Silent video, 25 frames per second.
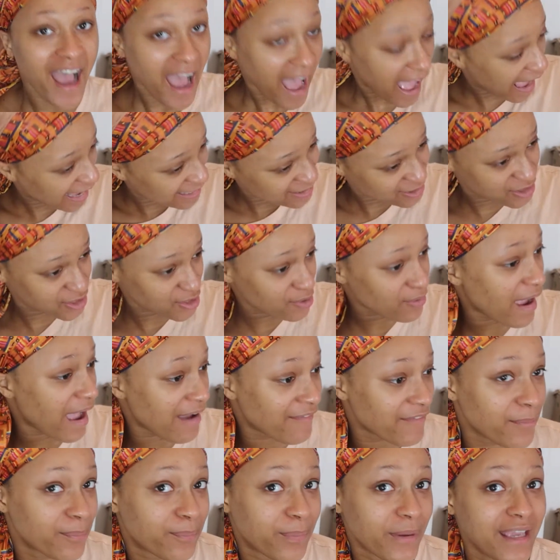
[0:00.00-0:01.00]
I do
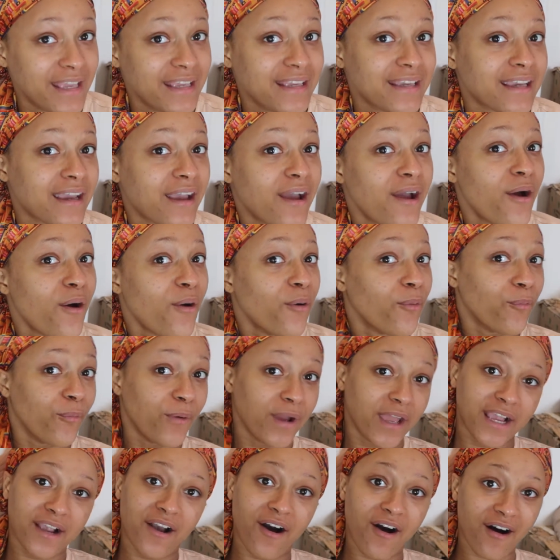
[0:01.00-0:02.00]
have a pink
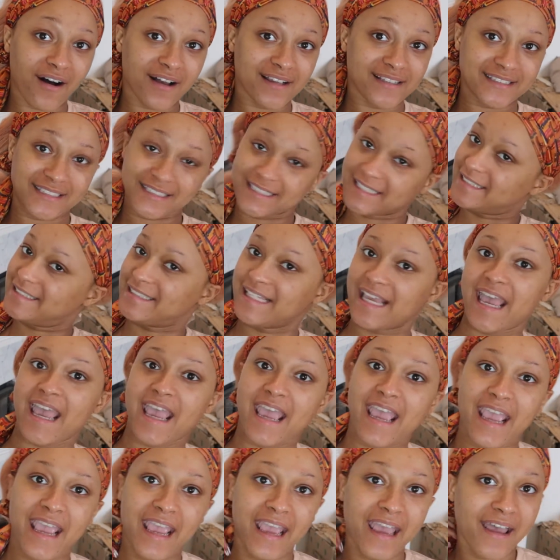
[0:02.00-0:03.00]
wig on
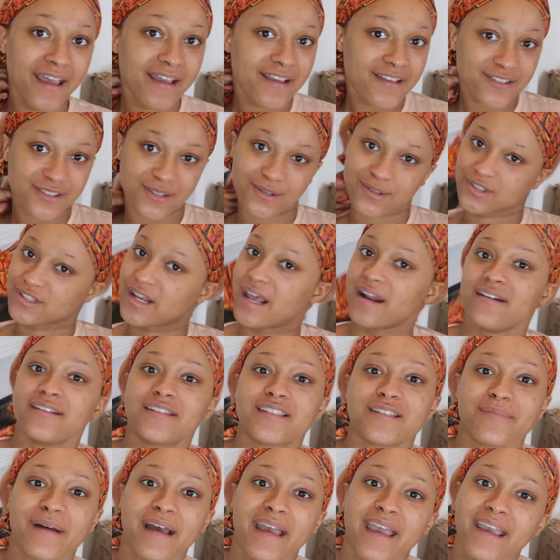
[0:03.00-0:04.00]
today, so shout out
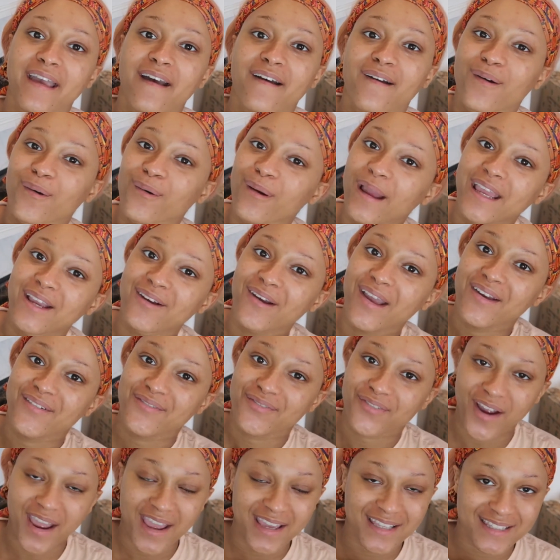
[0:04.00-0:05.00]
to my
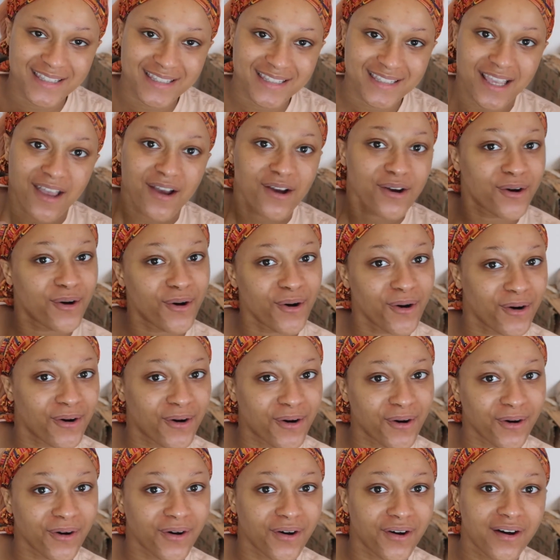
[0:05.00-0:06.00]
great friends
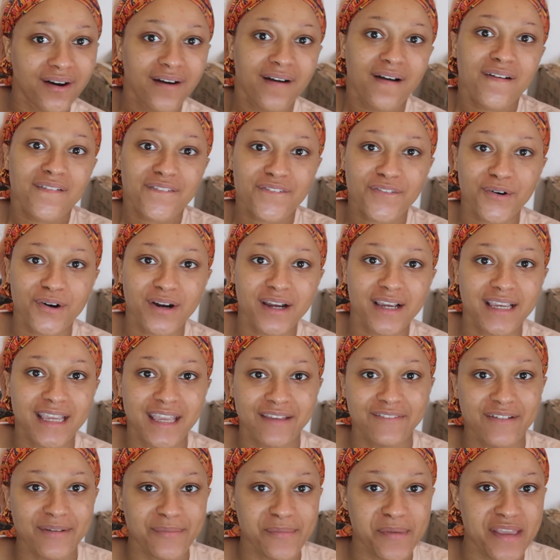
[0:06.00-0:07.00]
Coco for
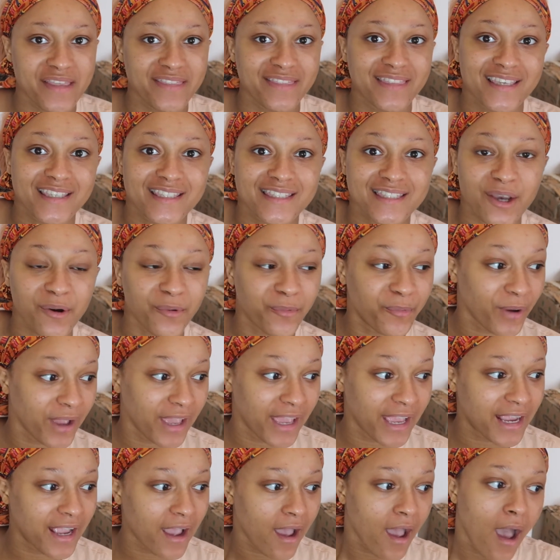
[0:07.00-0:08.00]
giving me this
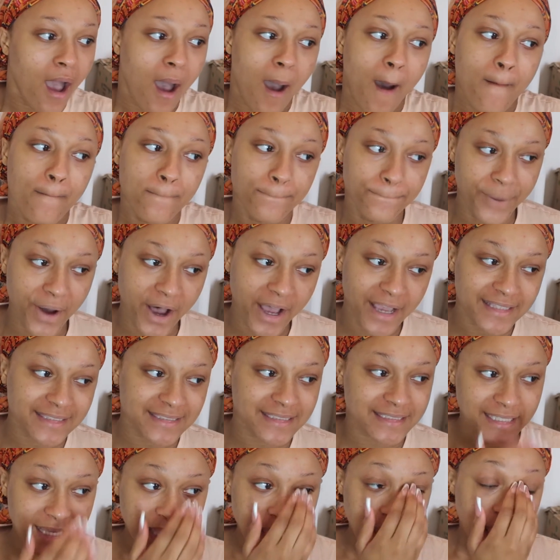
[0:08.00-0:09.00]
wig, but
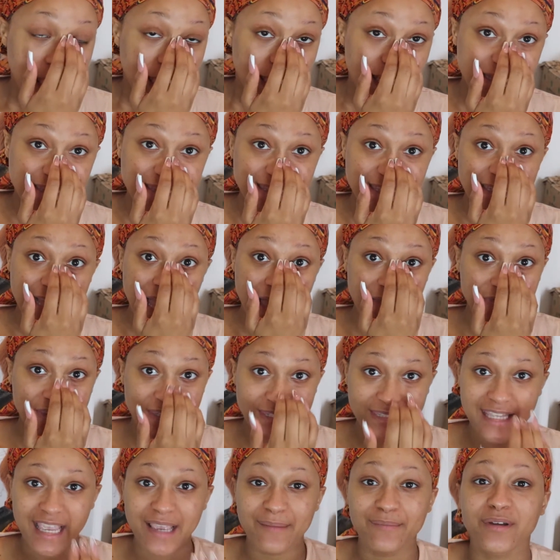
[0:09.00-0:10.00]
it's not the
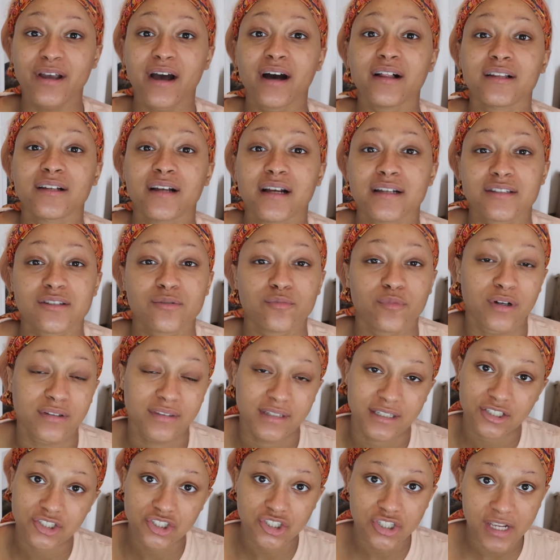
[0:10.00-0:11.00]
same color as the one
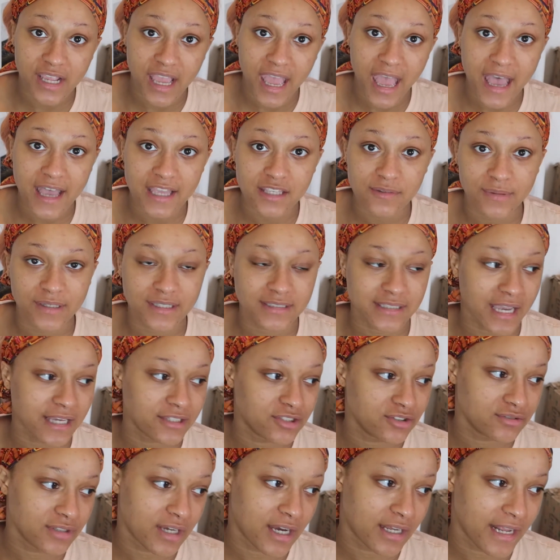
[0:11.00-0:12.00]
that she has because I
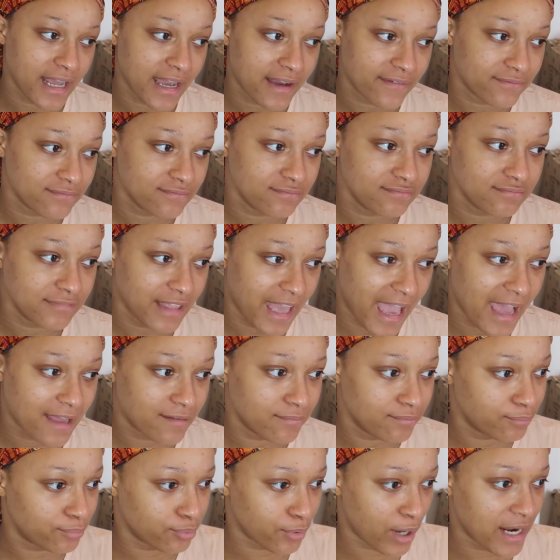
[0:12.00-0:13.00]
do not have
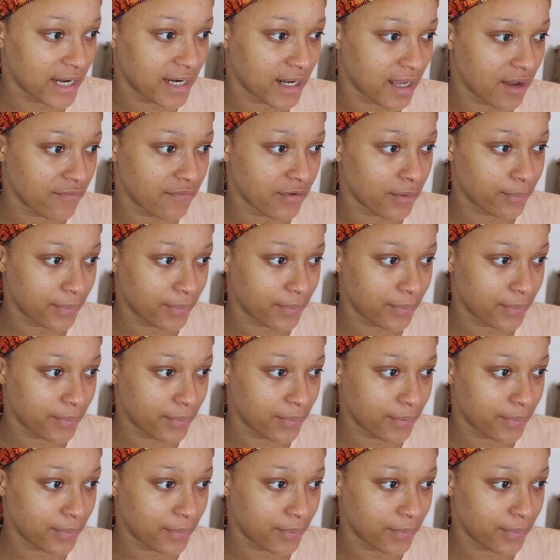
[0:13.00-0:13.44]
that bright of a